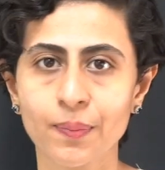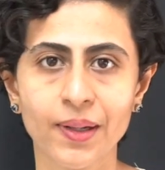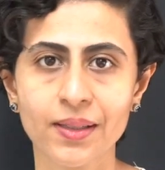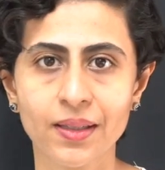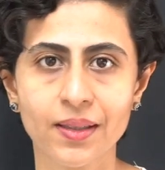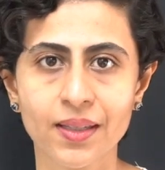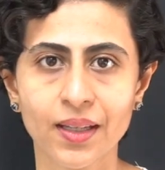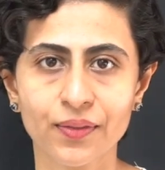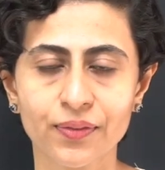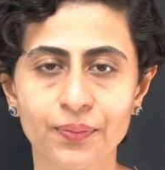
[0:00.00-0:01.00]
palsy
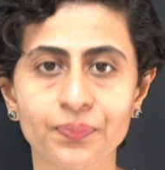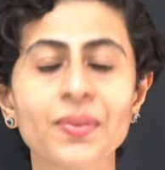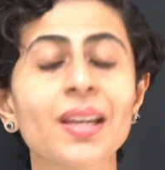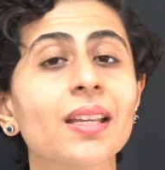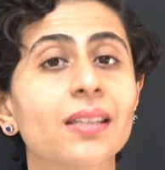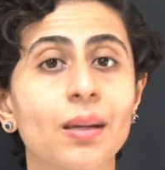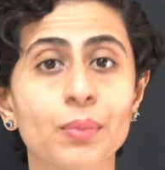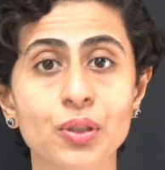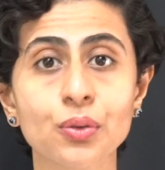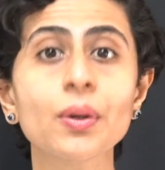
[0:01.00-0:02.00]
itself;
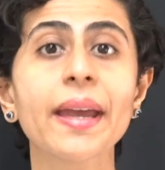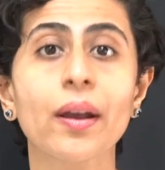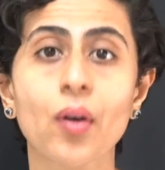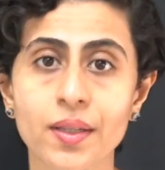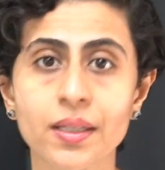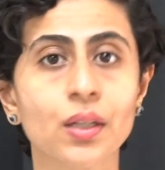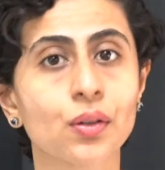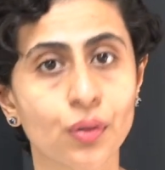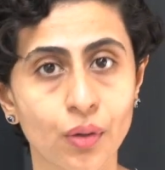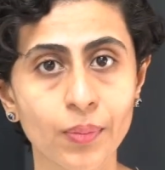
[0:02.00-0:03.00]
number two, acoustic
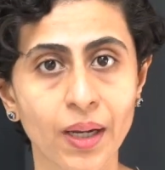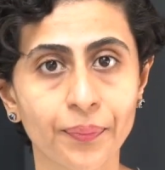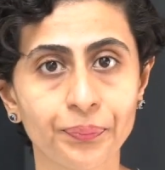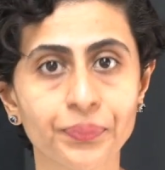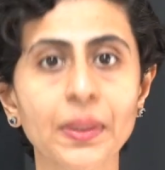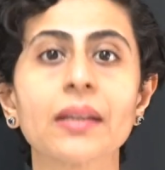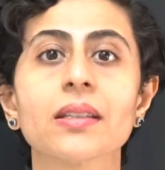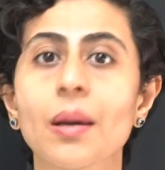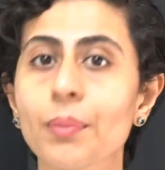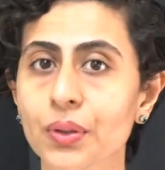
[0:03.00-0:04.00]
neuroma;
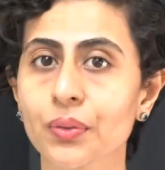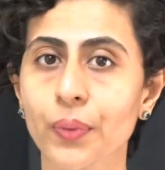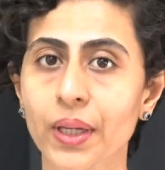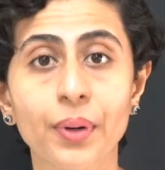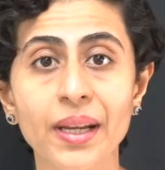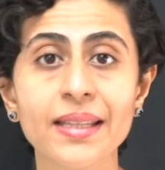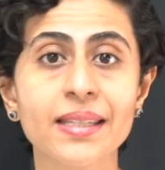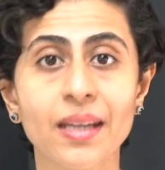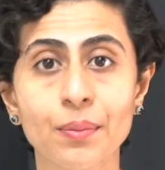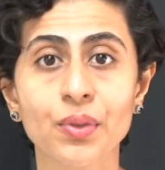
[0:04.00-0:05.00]
number three,
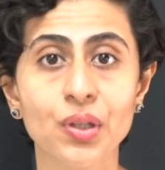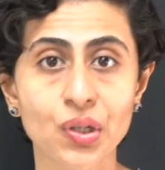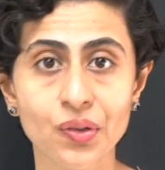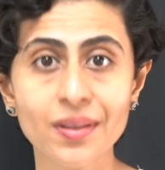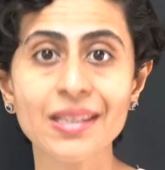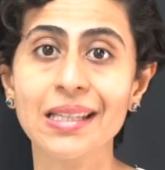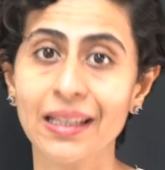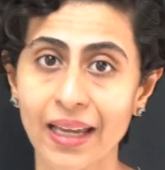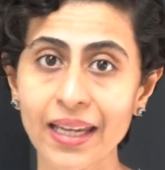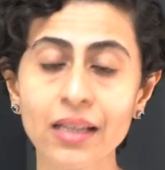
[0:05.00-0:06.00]
brainstem lesions
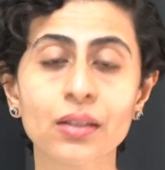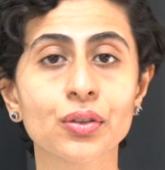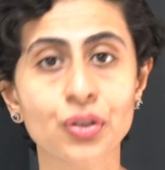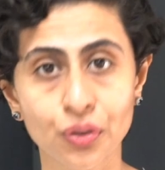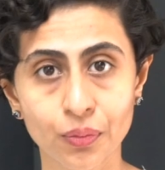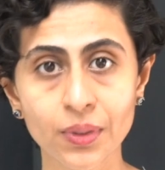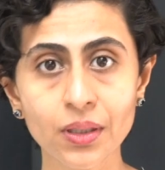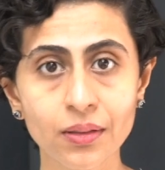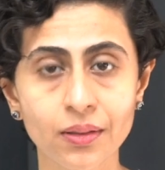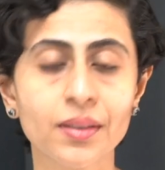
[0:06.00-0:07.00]
like tumor
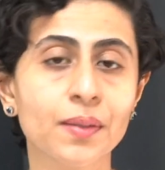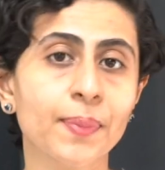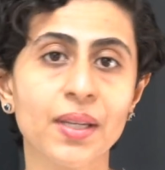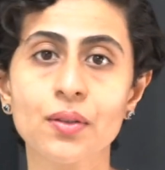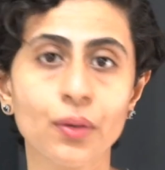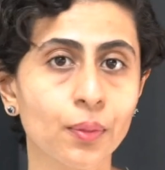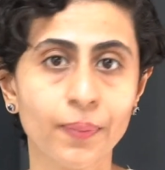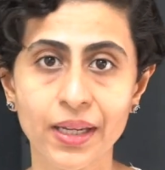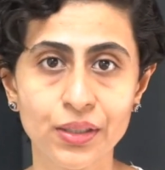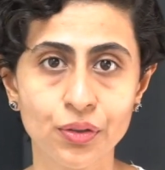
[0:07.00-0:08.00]
or space
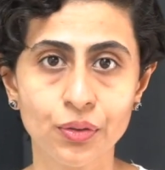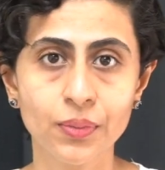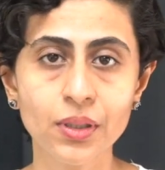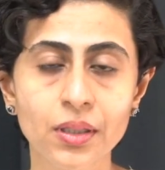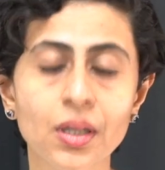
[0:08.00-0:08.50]
occupying tumor